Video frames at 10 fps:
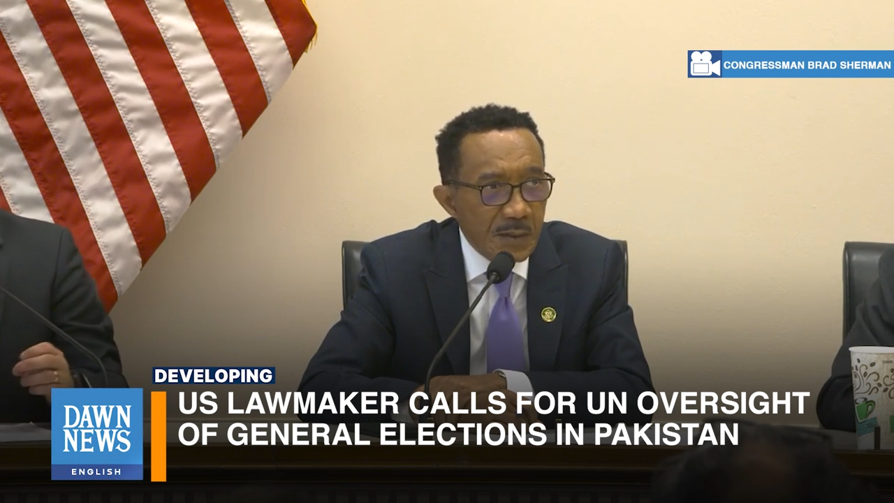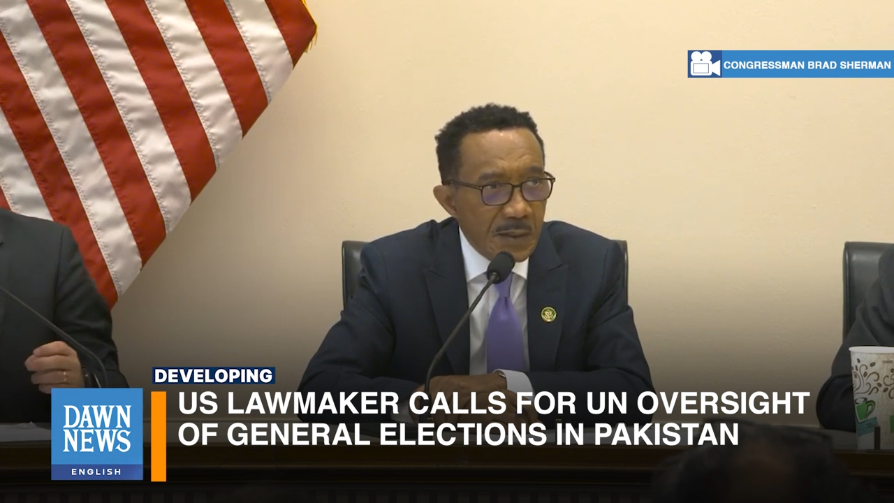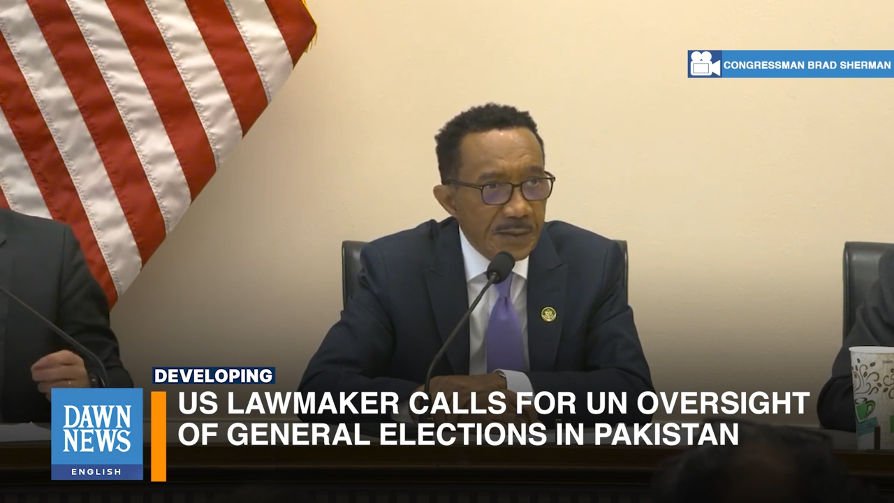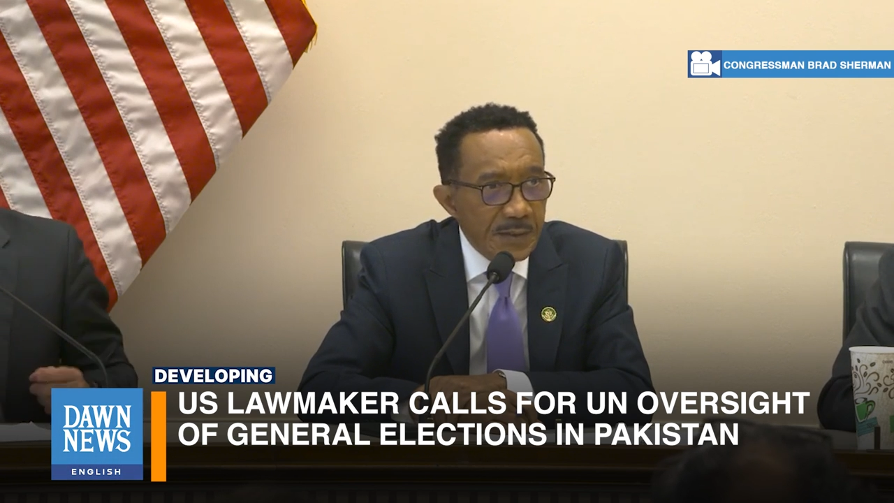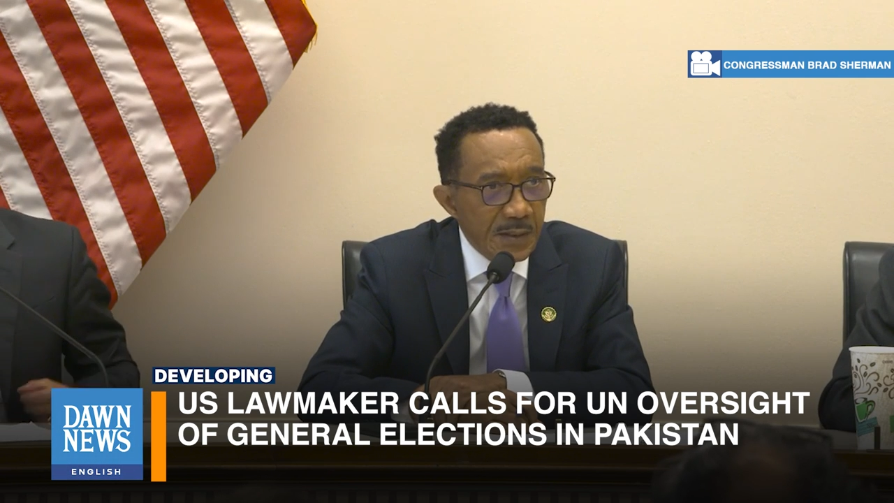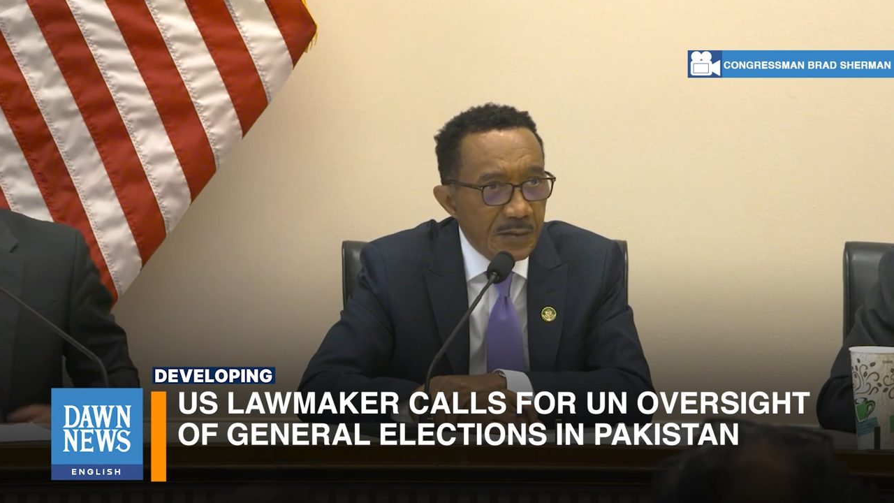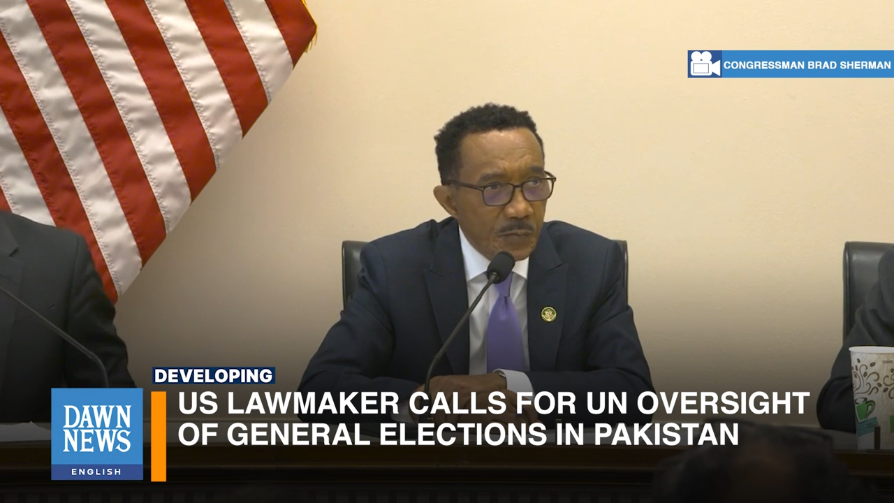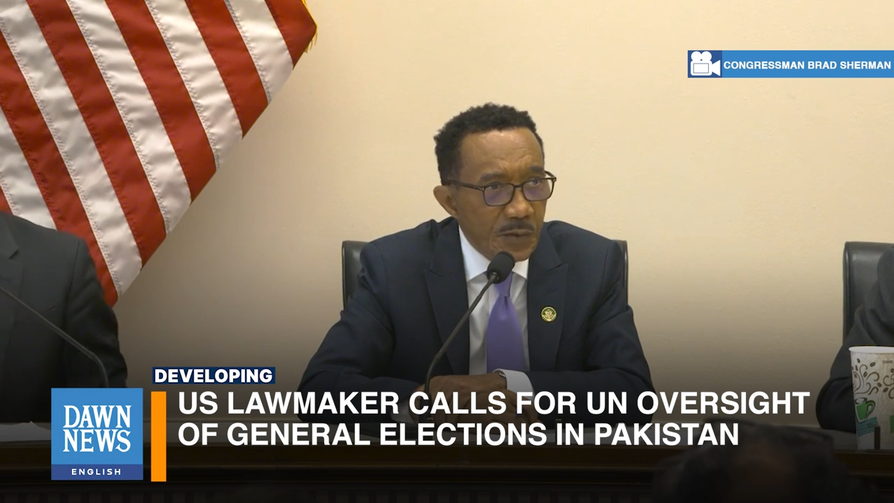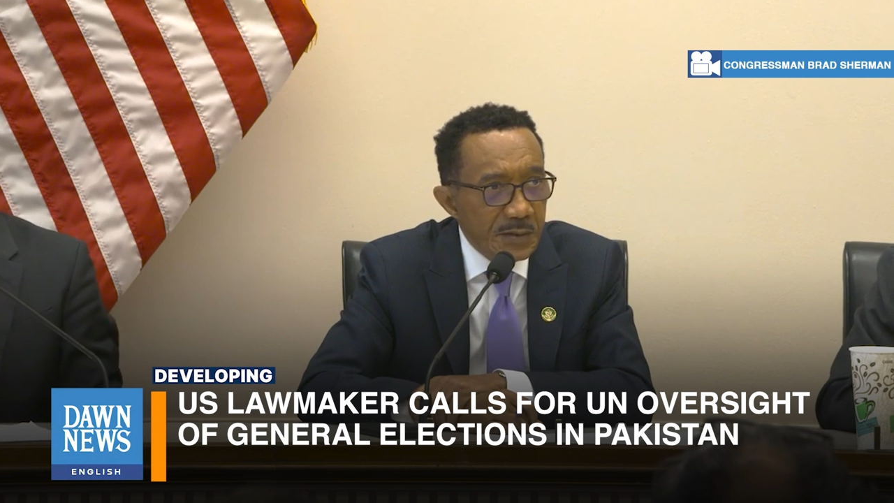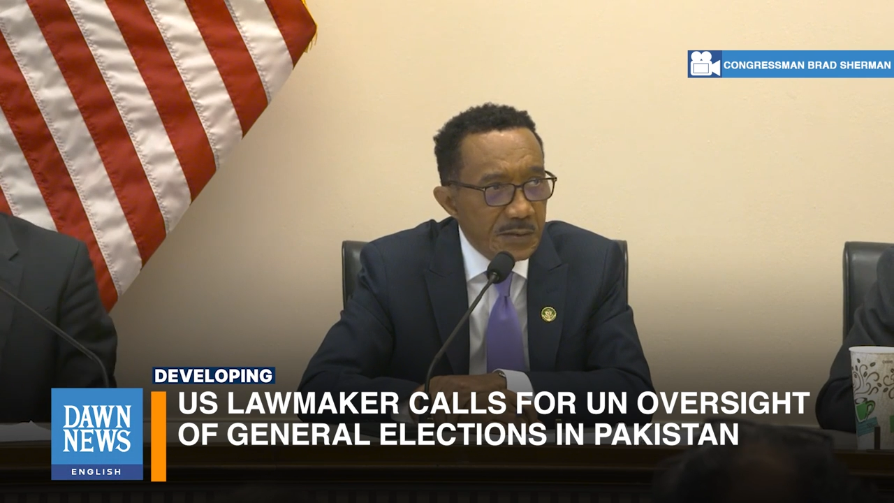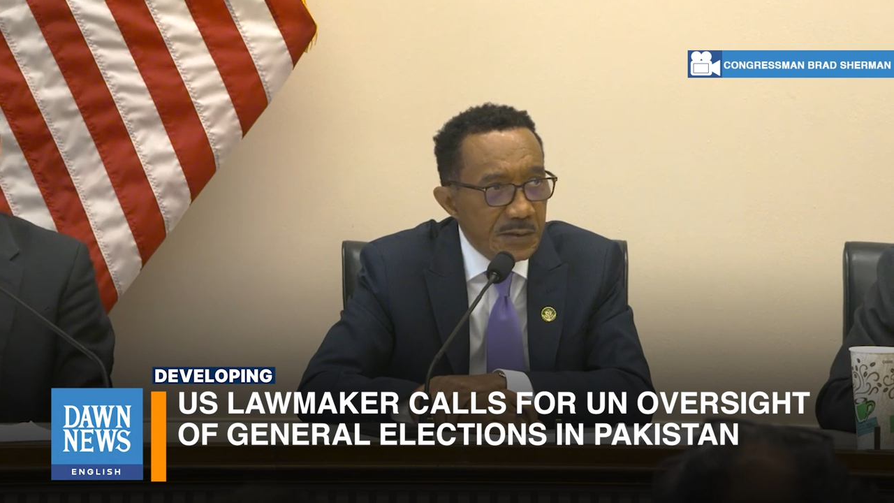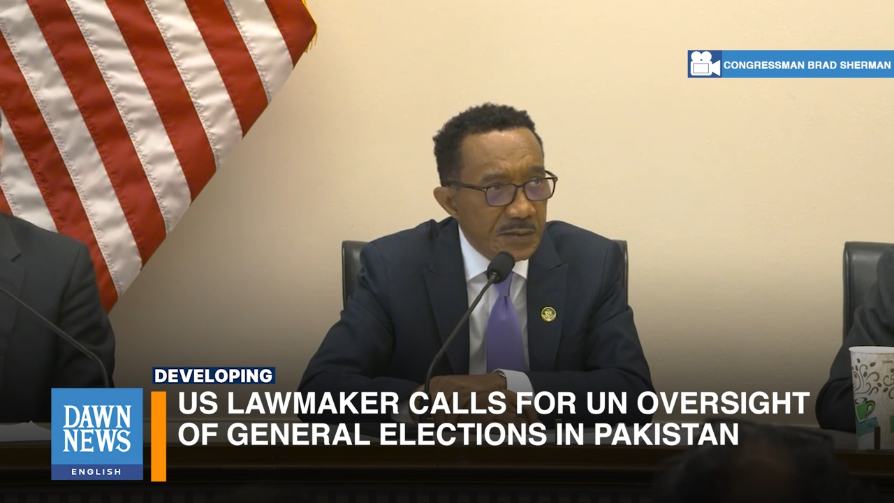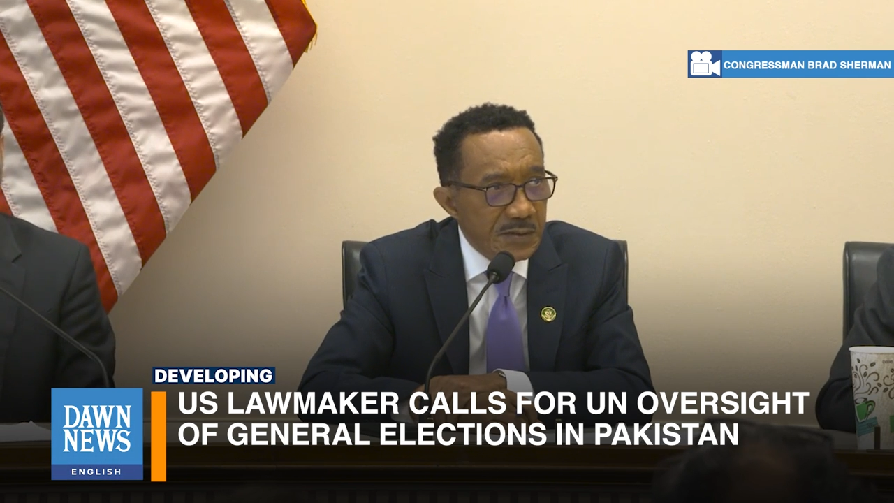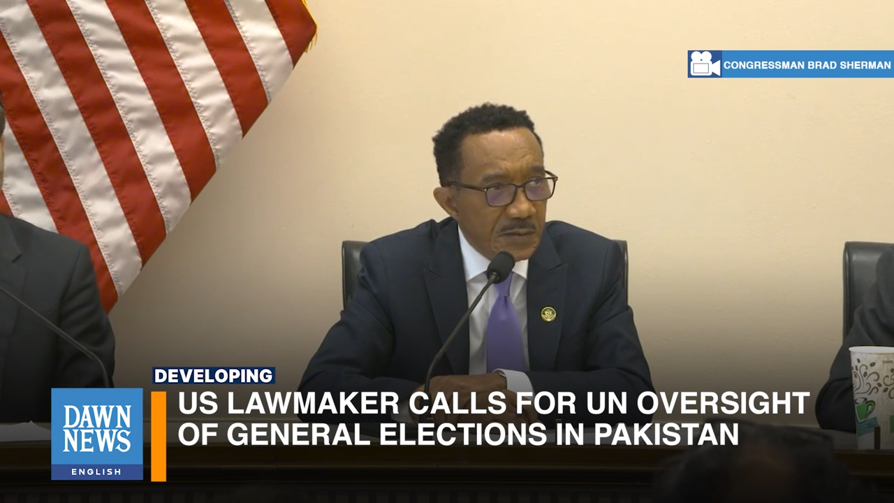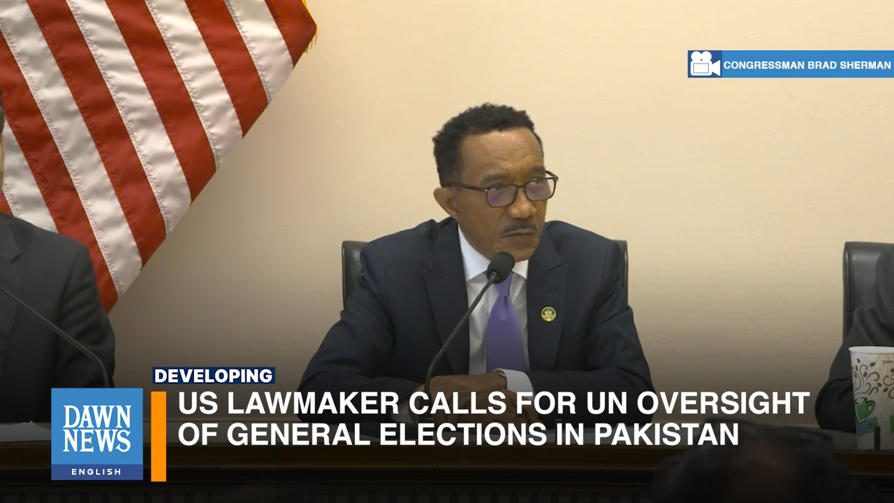and the other was the
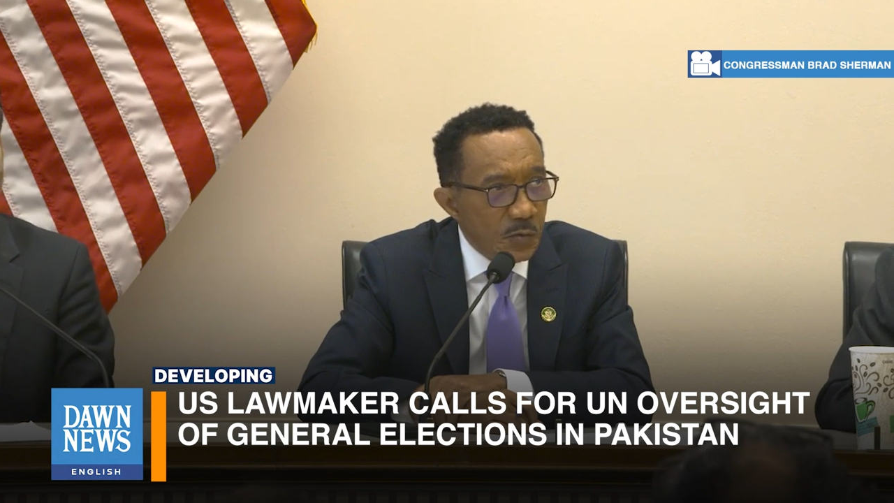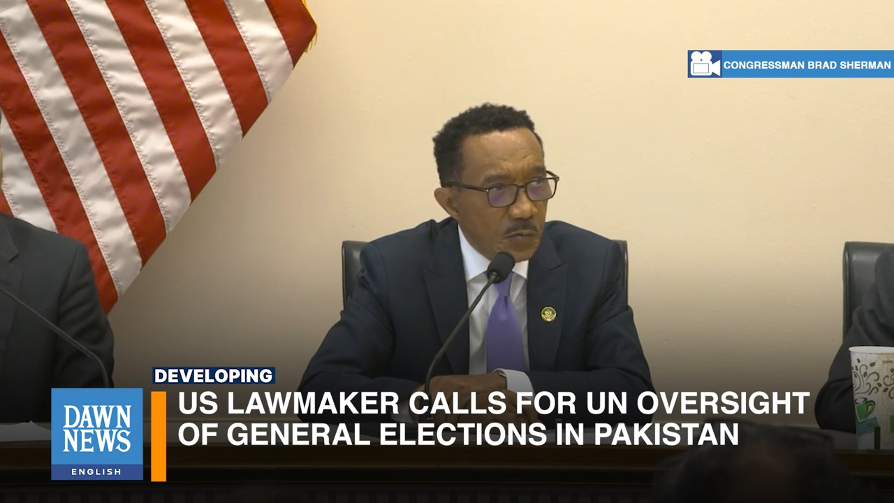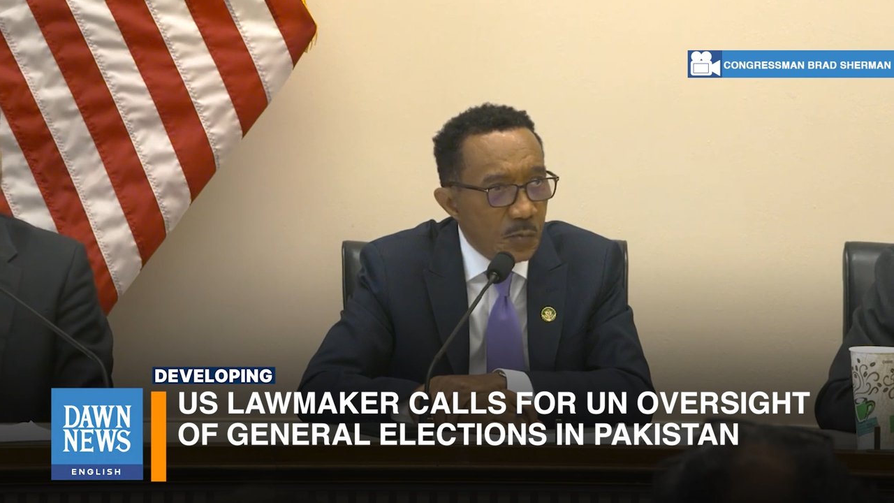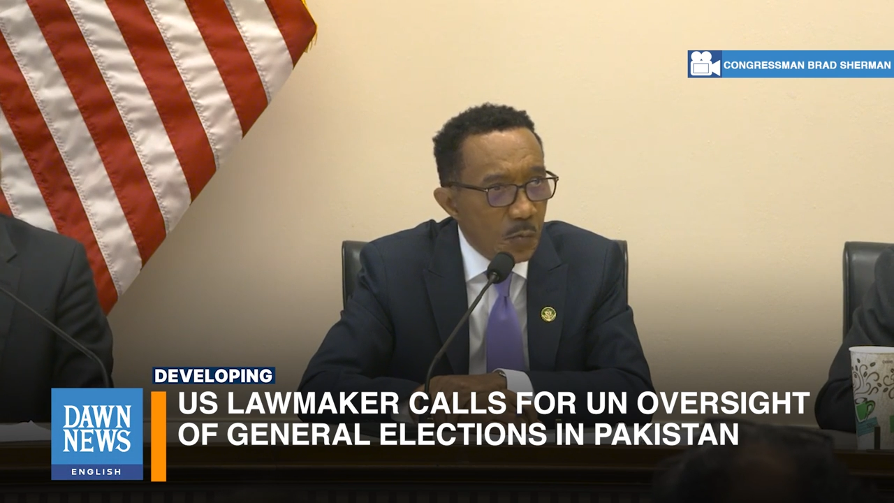civil